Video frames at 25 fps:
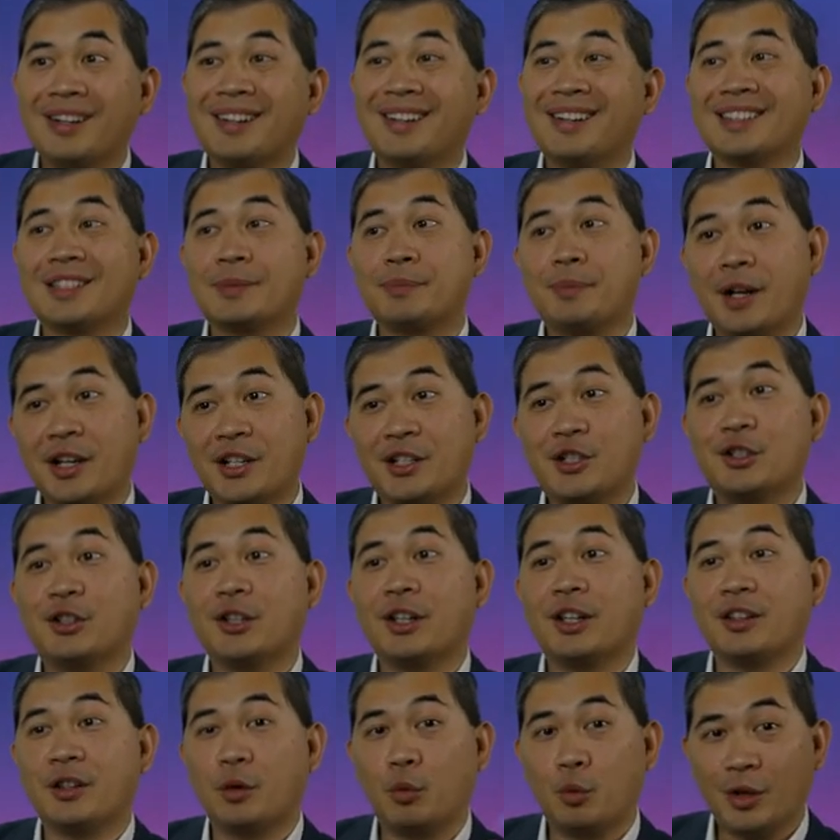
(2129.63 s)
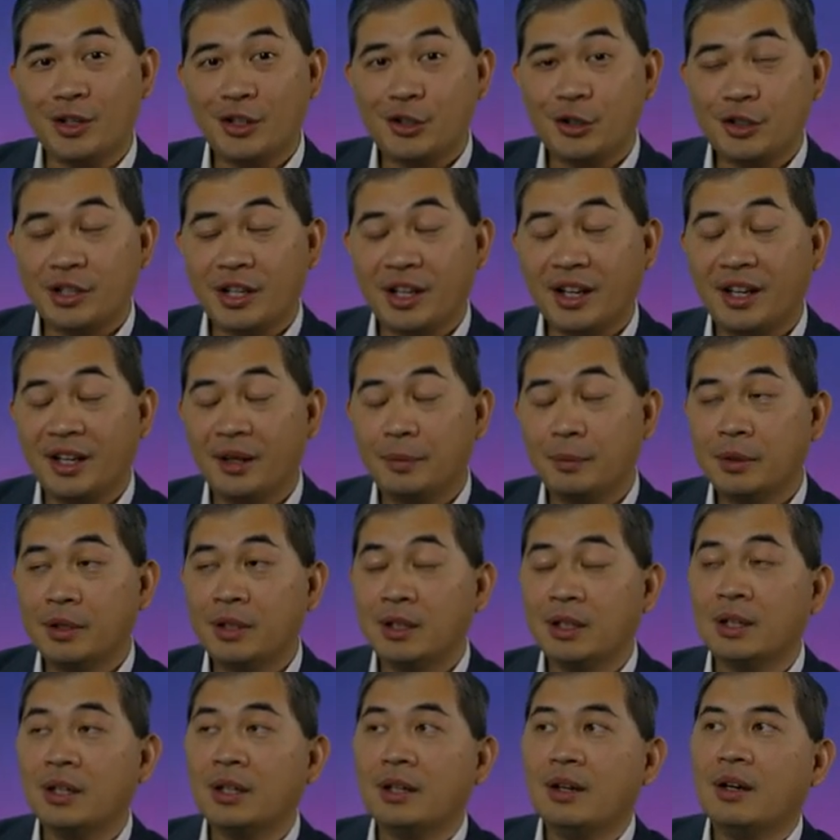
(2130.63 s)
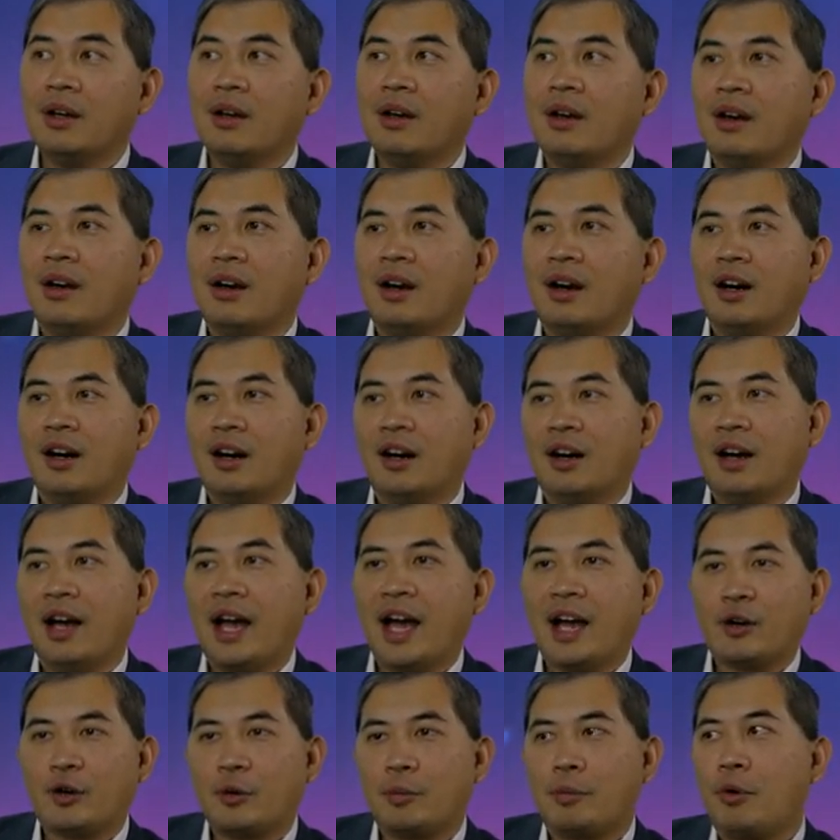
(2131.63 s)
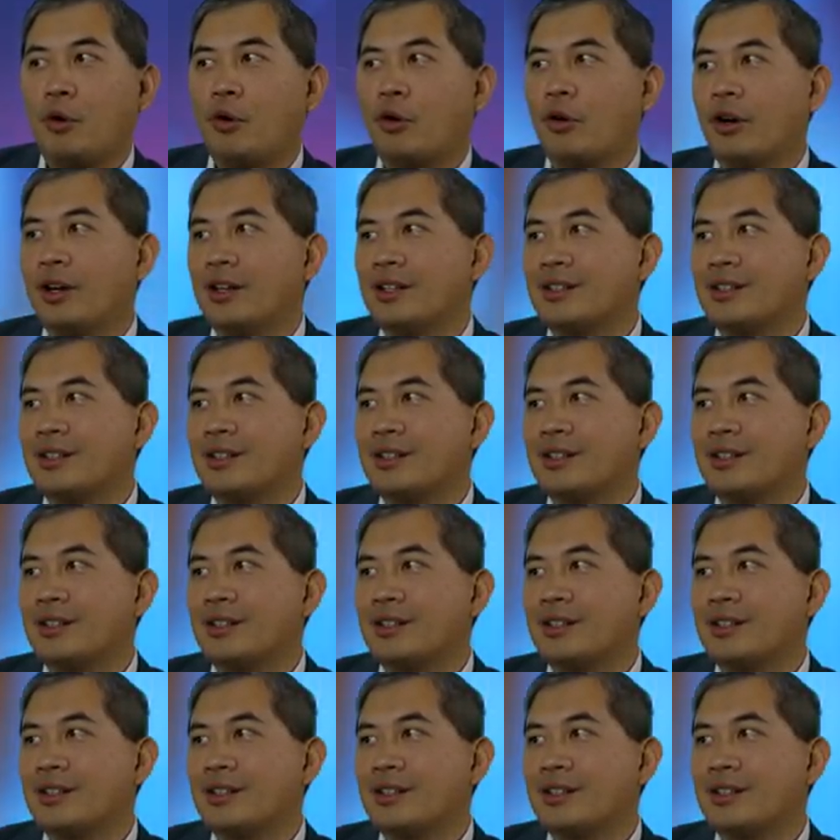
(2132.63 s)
especially in the wintertime uh, acropora